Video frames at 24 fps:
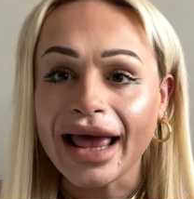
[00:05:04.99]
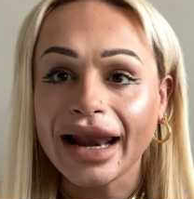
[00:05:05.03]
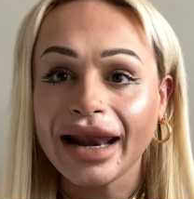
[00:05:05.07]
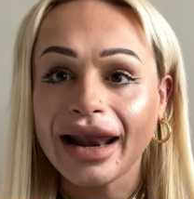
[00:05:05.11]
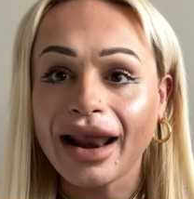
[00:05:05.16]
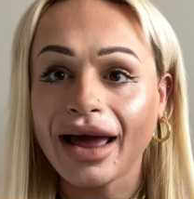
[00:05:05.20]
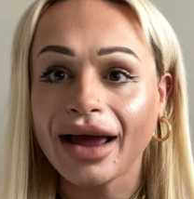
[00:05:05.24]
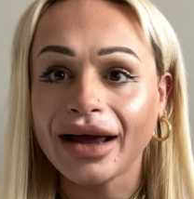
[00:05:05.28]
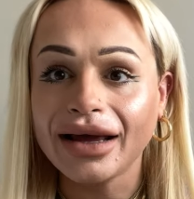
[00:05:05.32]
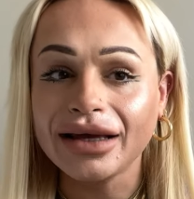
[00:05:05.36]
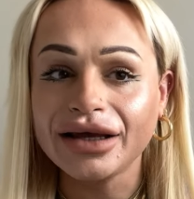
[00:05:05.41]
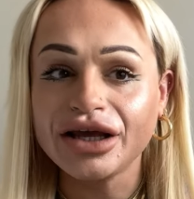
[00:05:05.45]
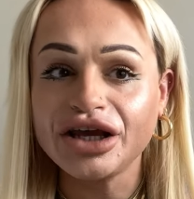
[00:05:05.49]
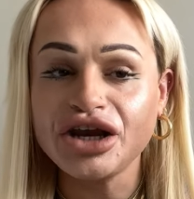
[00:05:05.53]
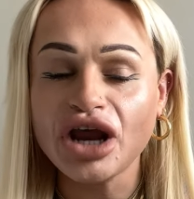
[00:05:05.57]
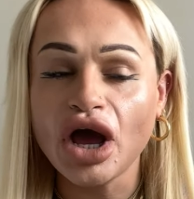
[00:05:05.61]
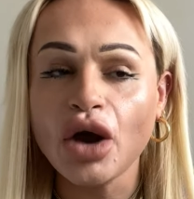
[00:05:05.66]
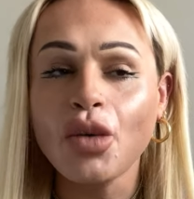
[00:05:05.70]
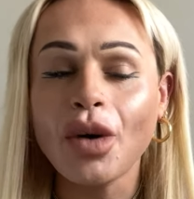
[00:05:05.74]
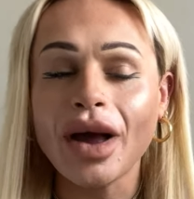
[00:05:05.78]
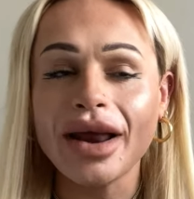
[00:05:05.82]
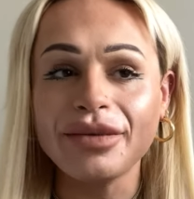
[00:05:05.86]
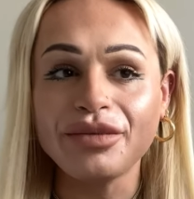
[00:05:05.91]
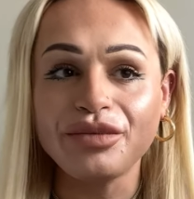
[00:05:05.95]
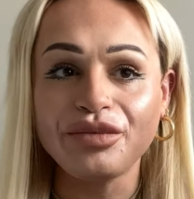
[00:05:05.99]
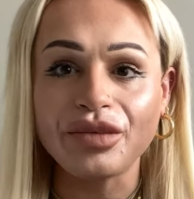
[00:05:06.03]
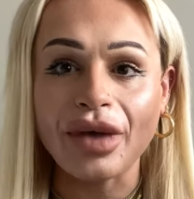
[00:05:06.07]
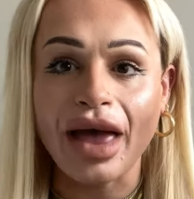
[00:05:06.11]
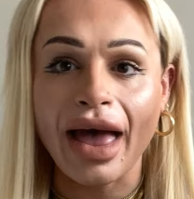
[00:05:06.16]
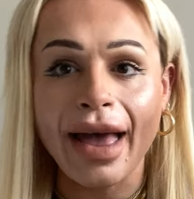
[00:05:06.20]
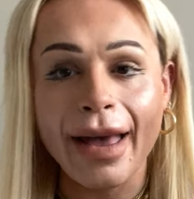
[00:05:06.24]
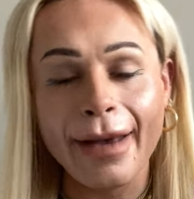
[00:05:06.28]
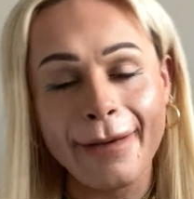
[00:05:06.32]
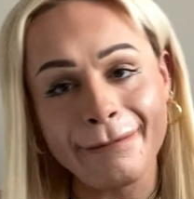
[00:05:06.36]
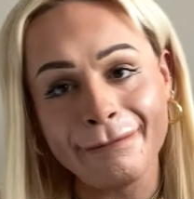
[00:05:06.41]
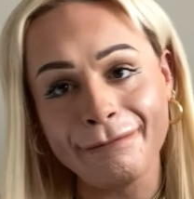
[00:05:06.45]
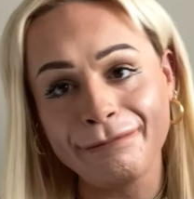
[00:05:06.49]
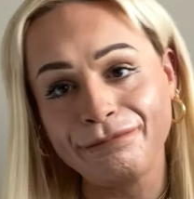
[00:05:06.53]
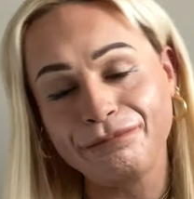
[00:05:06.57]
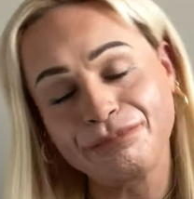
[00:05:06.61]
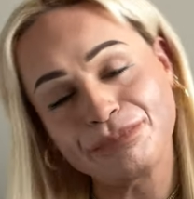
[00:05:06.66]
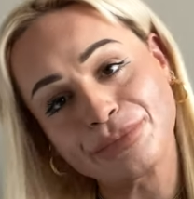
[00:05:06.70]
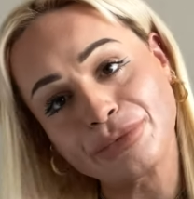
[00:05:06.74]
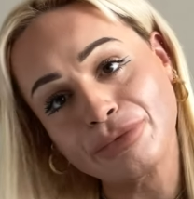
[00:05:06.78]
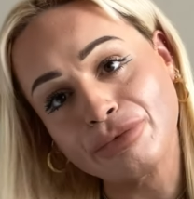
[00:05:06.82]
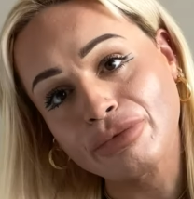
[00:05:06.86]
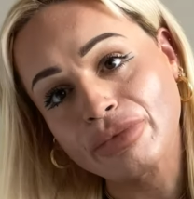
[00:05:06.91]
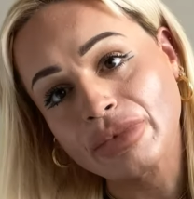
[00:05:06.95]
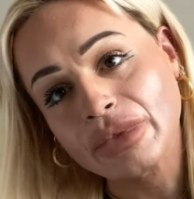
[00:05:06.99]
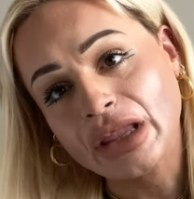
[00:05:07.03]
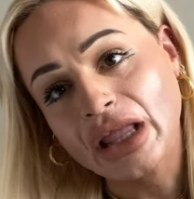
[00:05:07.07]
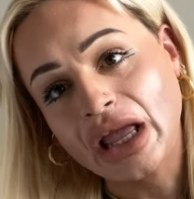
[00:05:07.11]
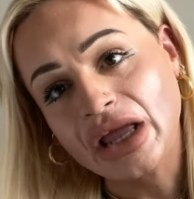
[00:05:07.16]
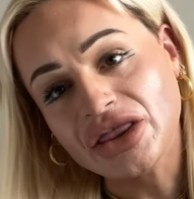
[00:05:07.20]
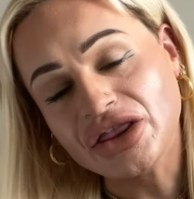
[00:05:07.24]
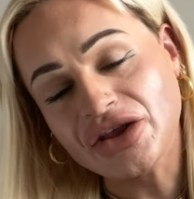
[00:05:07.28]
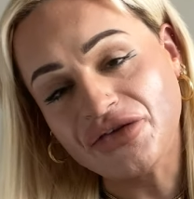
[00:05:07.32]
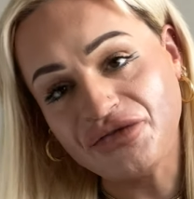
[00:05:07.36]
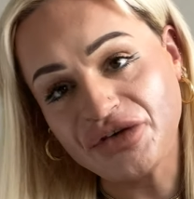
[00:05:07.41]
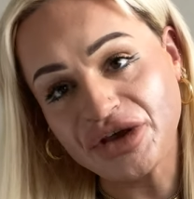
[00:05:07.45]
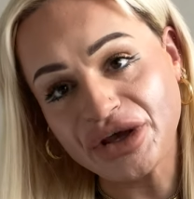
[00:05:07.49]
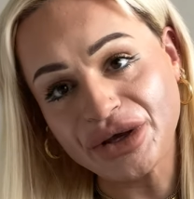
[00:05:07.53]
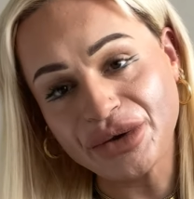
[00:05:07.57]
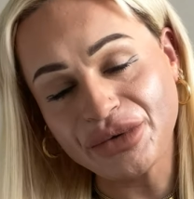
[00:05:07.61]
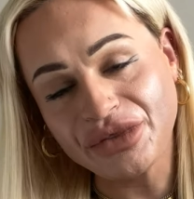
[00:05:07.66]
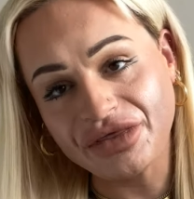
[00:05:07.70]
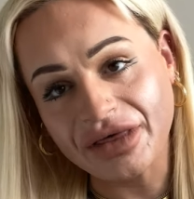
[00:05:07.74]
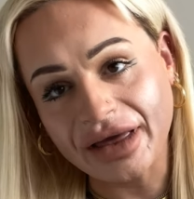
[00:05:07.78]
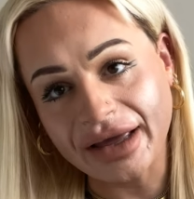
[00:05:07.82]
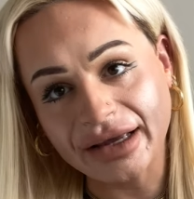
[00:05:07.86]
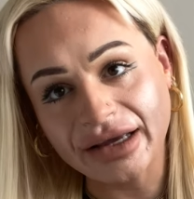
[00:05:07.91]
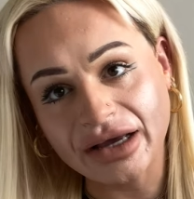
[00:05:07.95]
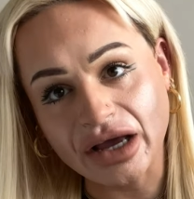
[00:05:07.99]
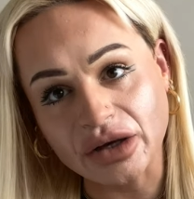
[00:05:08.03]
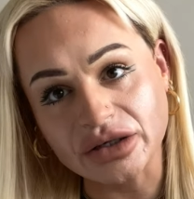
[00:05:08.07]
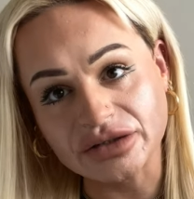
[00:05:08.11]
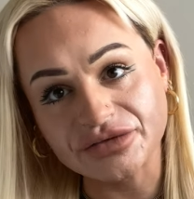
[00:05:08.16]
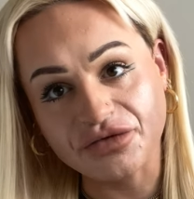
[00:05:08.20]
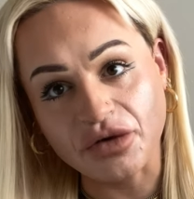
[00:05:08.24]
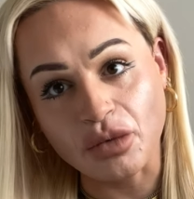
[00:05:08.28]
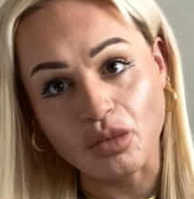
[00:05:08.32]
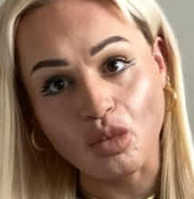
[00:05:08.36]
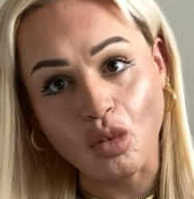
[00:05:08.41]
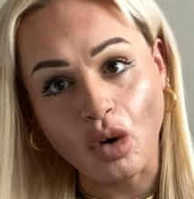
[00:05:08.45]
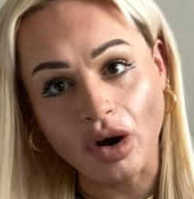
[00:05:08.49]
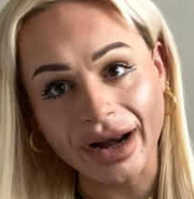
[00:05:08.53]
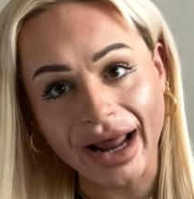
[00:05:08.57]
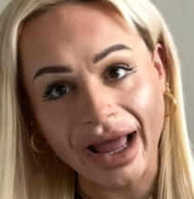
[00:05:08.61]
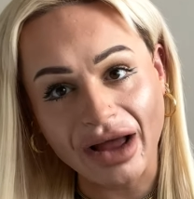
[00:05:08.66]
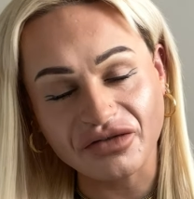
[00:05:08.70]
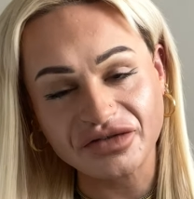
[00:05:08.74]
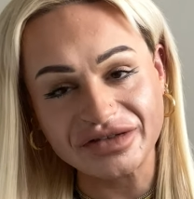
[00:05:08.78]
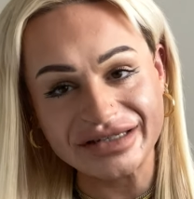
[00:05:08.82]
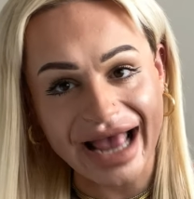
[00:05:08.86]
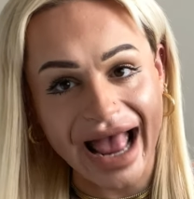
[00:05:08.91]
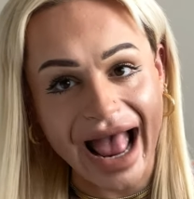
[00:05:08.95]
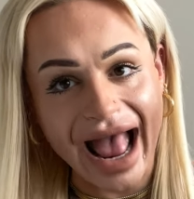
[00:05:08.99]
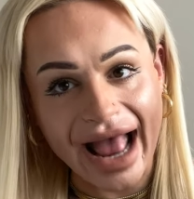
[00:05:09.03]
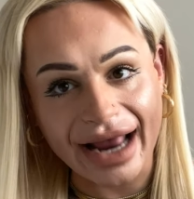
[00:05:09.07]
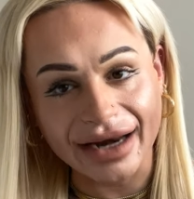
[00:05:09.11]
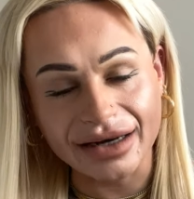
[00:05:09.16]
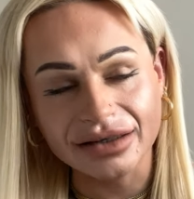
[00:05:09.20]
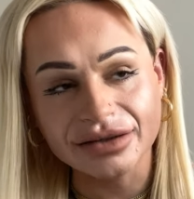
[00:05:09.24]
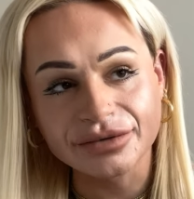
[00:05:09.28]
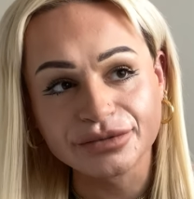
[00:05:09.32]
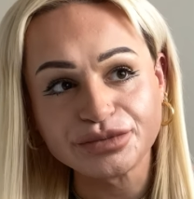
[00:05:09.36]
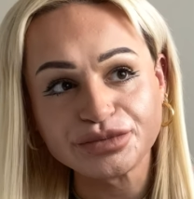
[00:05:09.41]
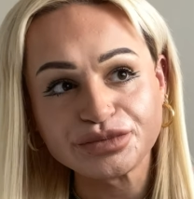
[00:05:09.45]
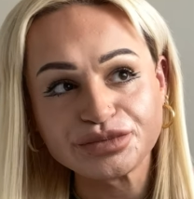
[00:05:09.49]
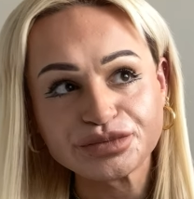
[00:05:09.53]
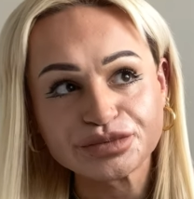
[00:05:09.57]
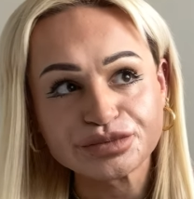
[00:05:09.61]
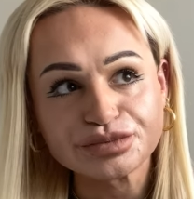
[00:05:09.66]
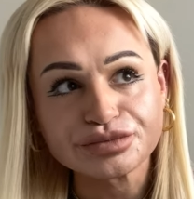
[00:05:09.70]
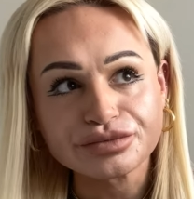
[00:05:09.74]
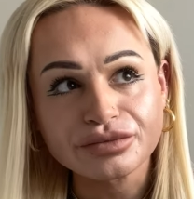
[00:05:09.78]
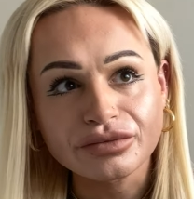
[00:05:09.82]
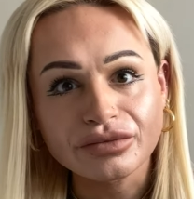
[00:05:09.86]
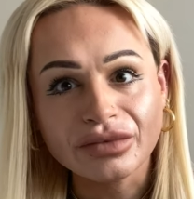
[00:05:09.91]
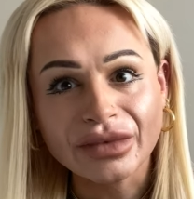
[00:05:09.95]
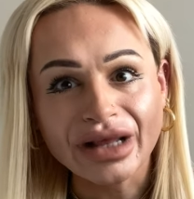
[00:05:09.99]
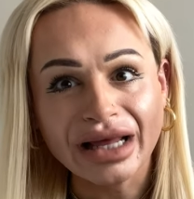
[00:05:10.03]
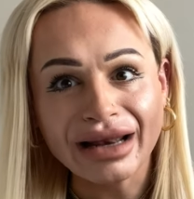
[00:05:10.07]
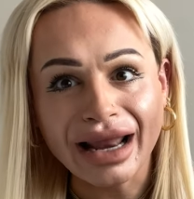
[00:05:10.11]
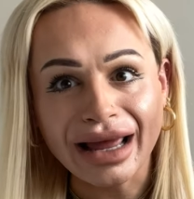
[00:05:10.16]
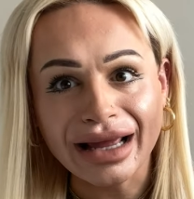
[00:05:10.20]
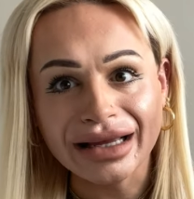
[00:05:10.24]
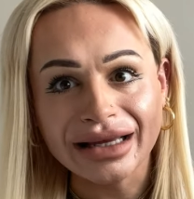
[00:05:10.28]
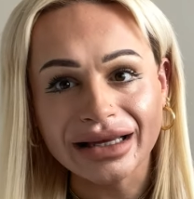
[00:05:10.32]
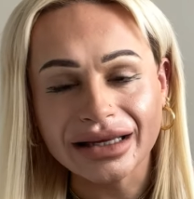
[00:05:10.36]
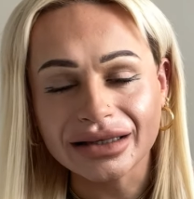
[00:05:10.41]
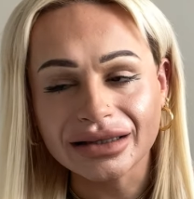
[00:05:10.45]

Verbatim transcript: Like, you know when um, the view thing goes from one out of 10, like